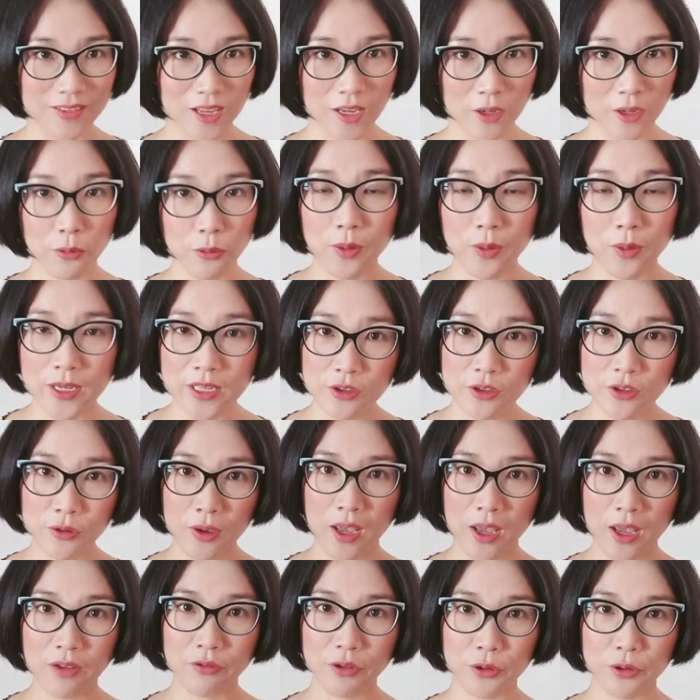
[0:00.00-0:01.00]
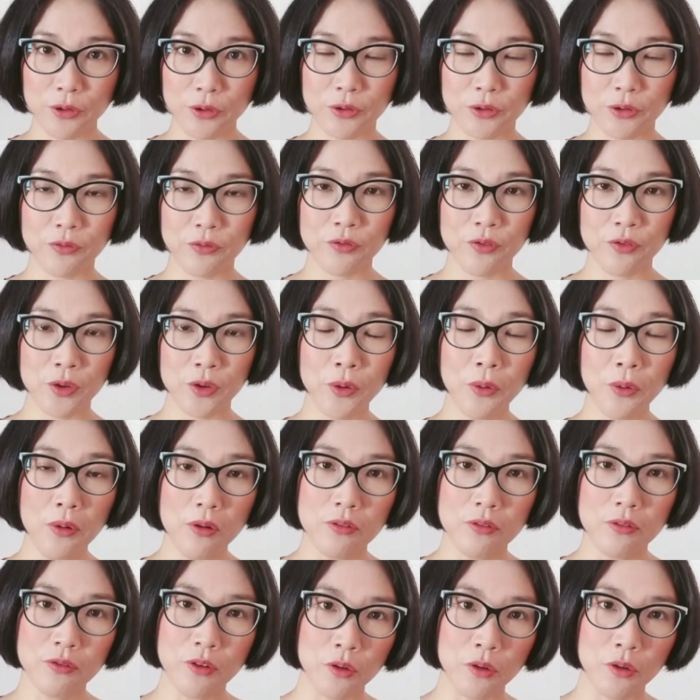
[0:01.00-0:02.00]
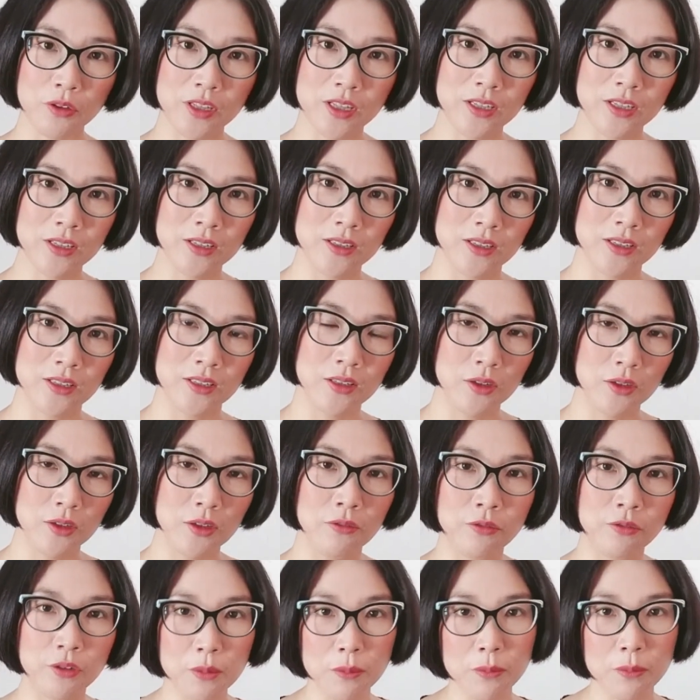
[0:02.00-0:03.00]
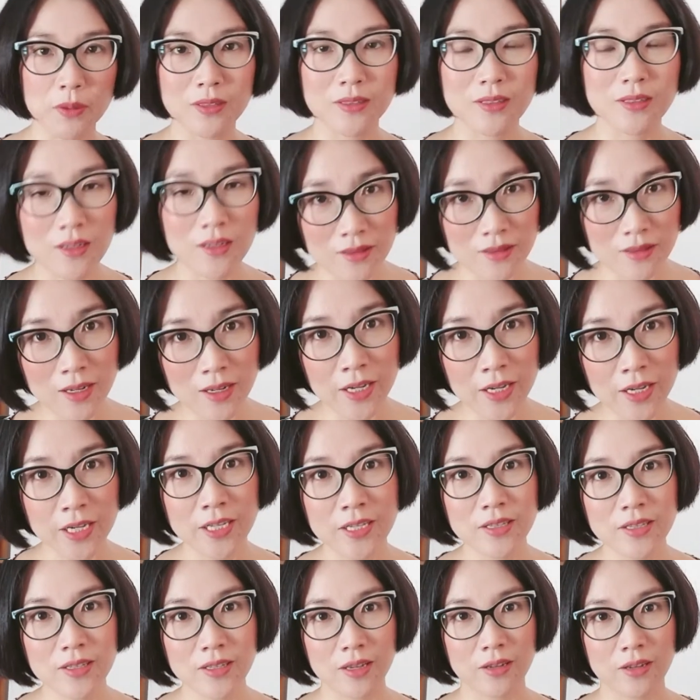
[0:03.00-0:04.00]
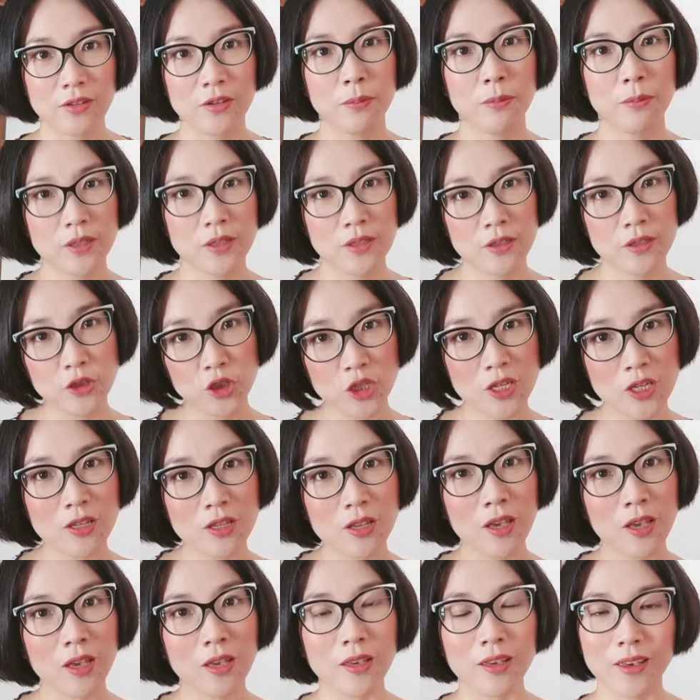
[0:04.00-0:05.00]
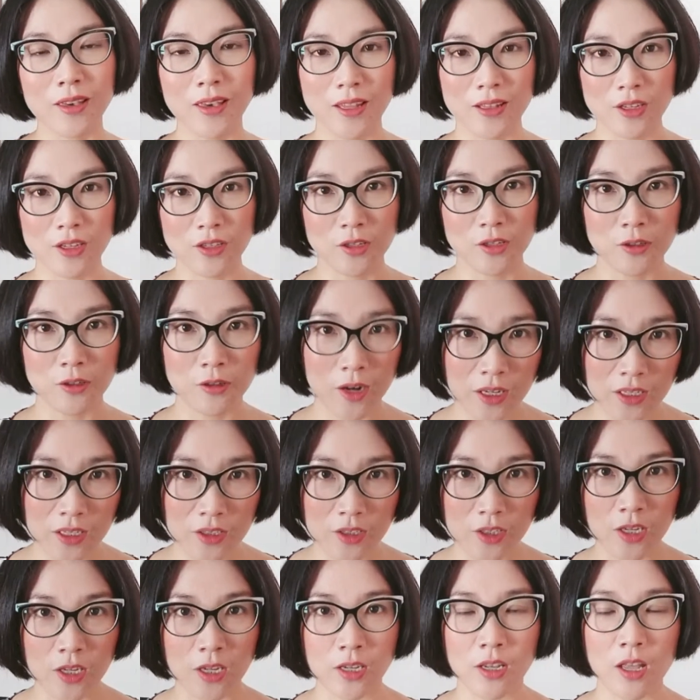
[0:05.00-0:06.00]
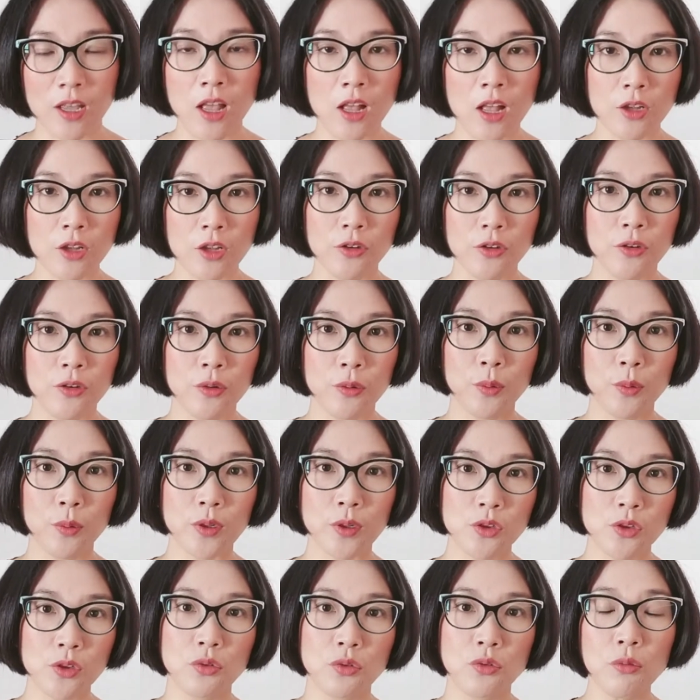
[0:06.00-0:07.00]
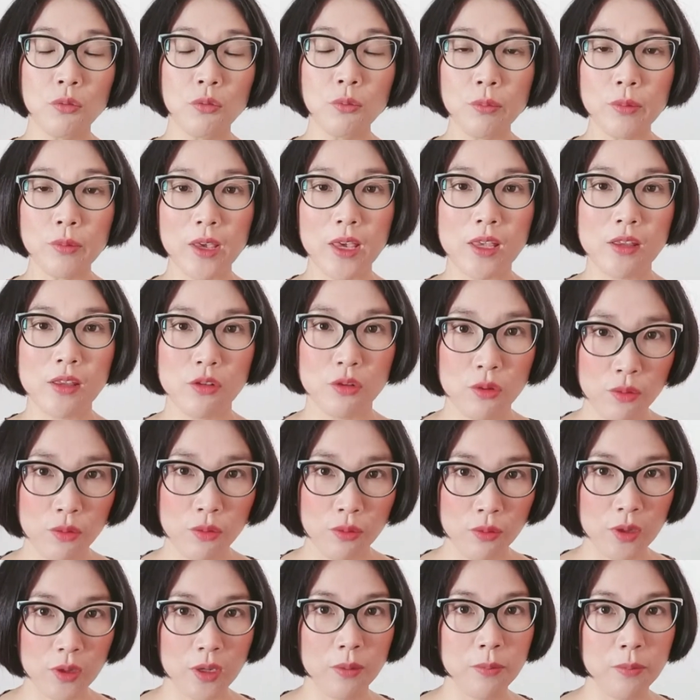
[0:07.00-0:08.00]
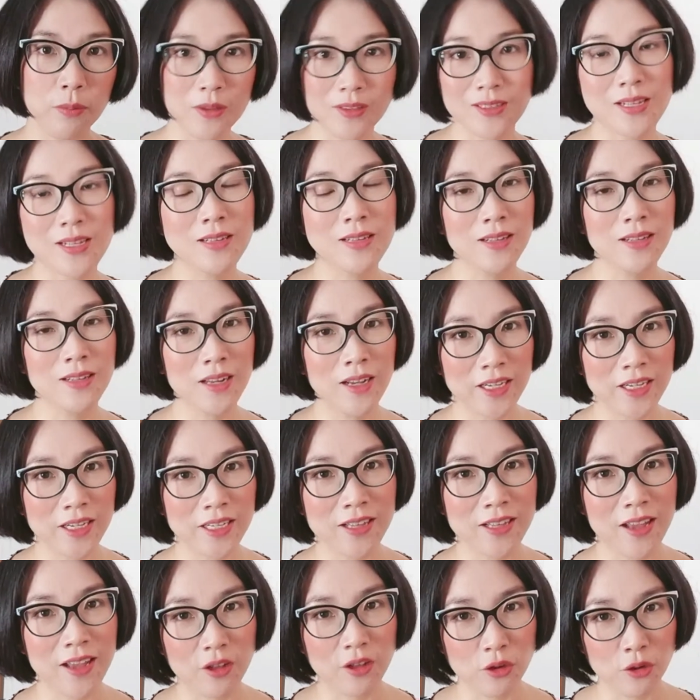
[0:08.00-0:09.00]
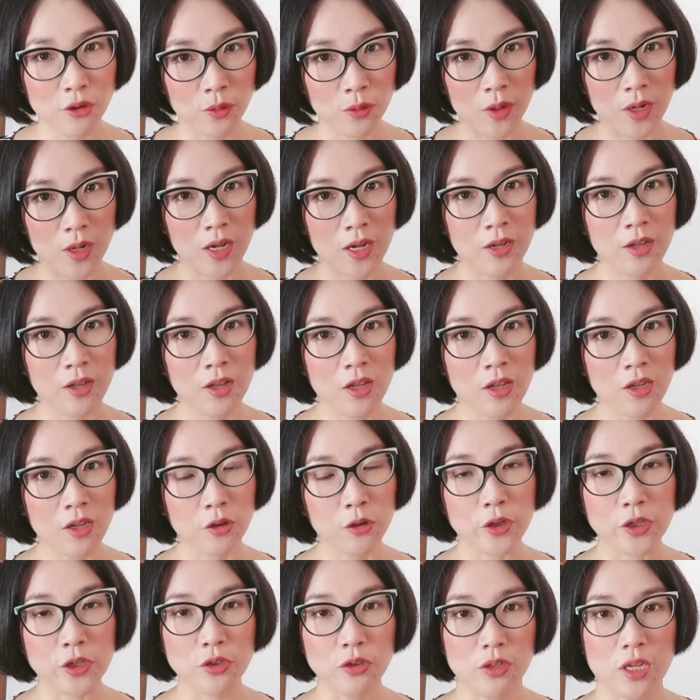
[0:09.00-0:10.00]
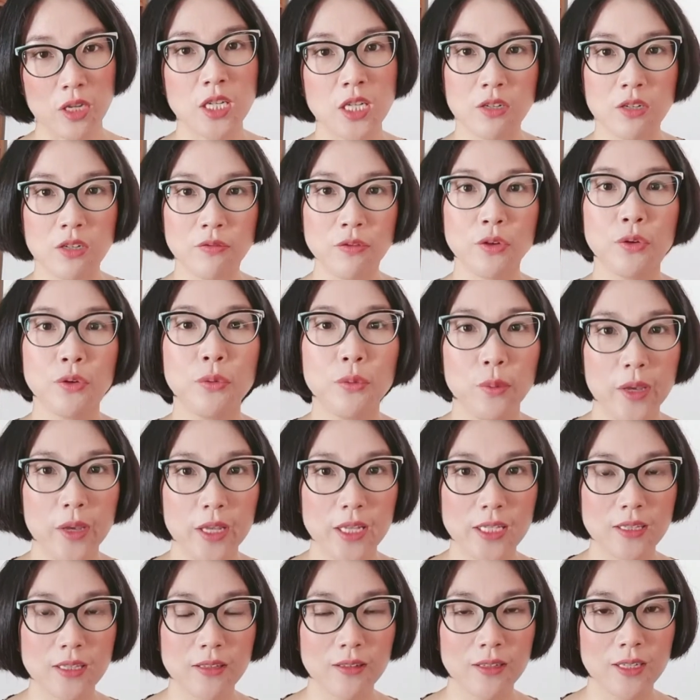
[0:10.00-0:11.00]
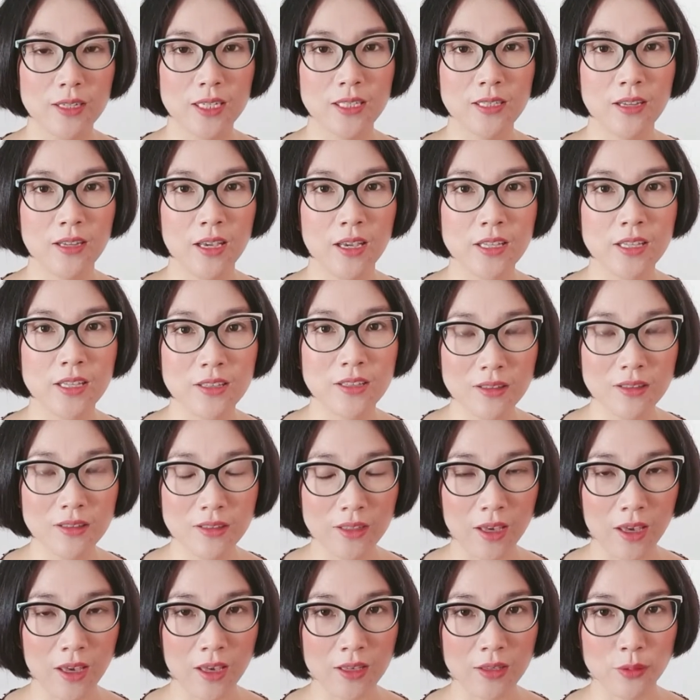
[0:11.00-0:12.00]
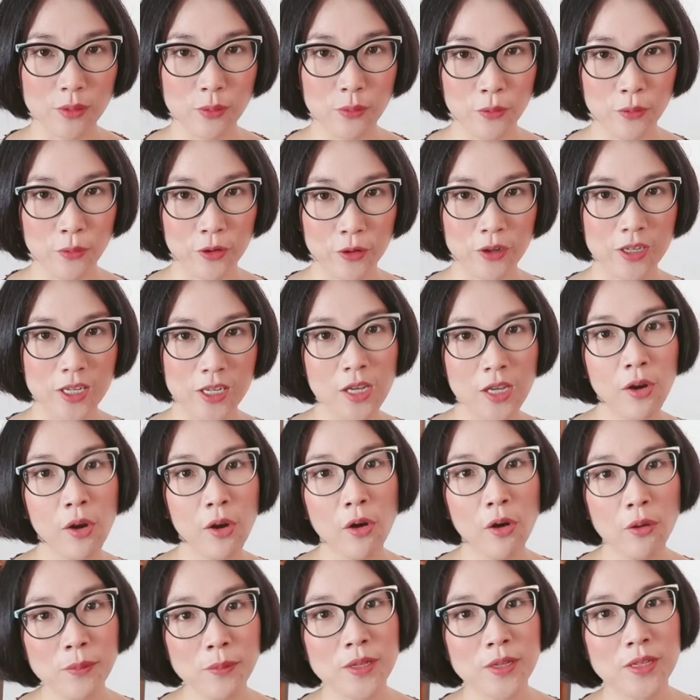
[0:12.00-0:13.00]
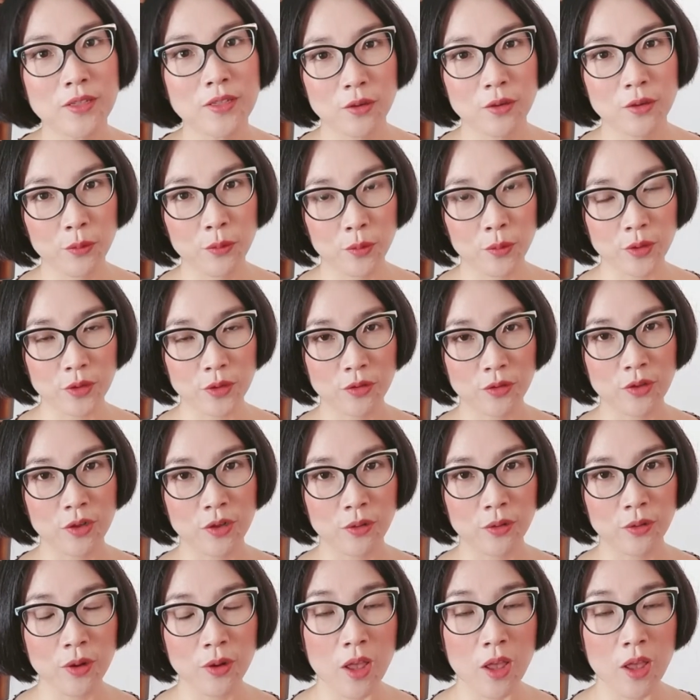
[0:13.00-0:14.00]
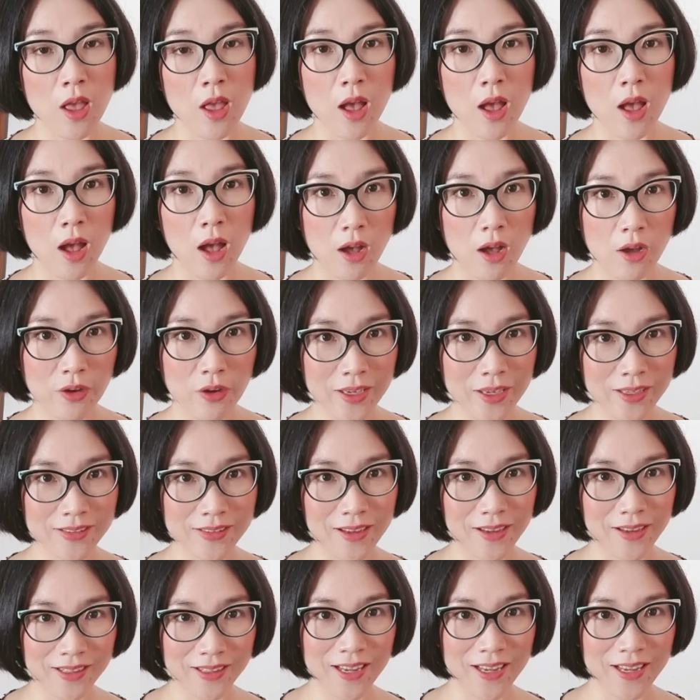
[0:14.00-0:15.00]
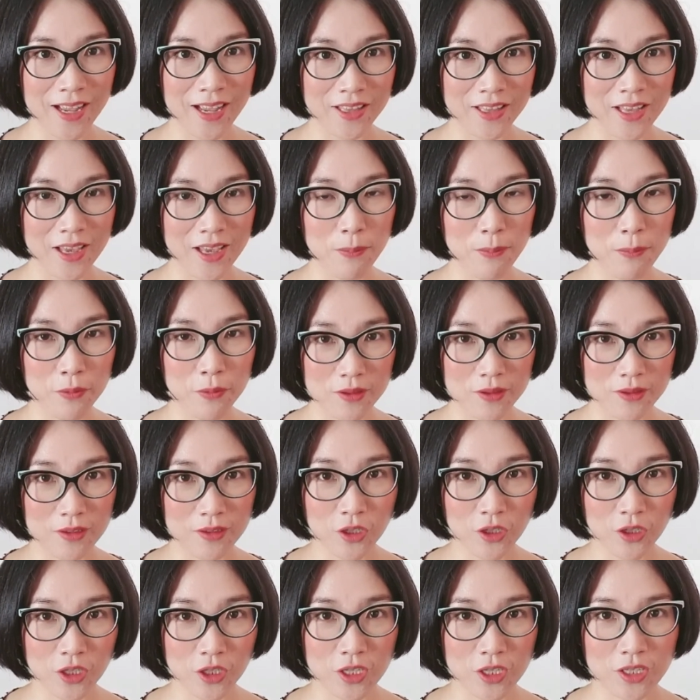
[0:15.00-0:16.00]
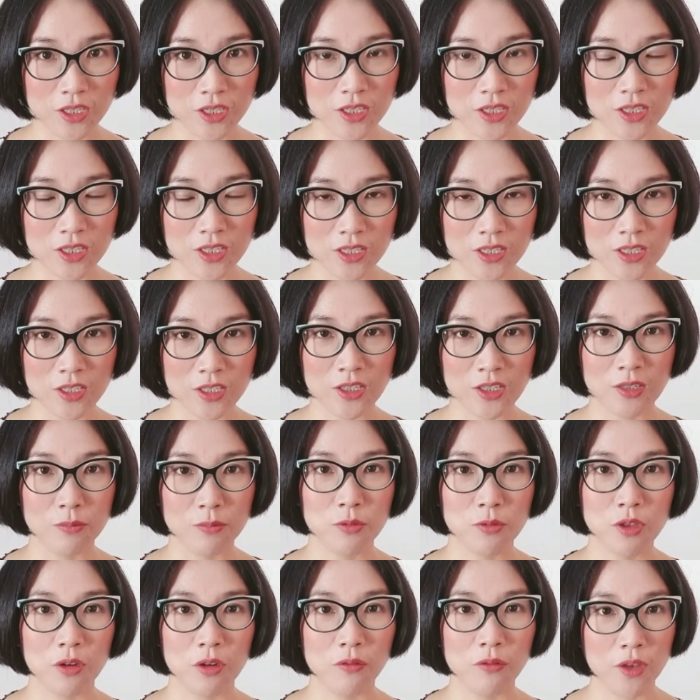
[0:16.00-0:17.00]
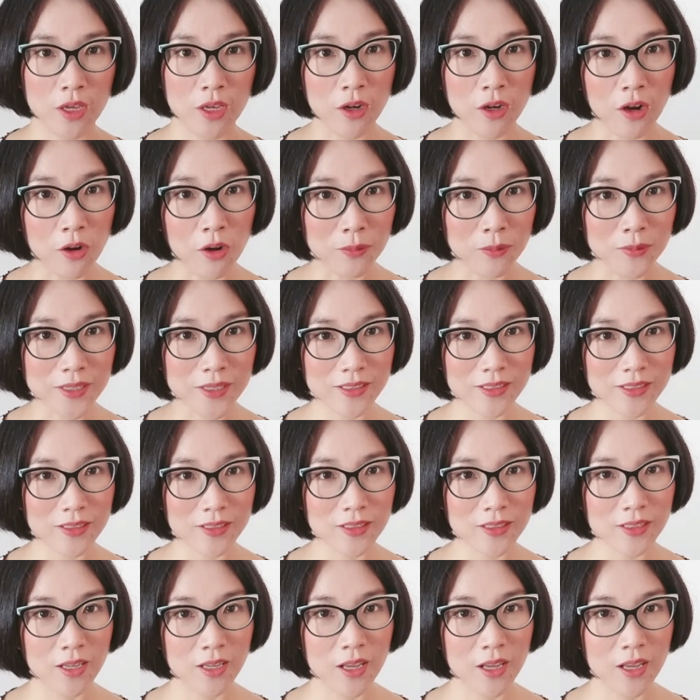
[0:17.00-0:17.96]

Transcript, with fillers: And once you have a good view of all these different business lines and the positioning and the surrounding, you want to zoom in to the business line that you are going to interview with. Let's say in this case for e-commerce, you want to know how exactly are they positioned in terms of e-commerce.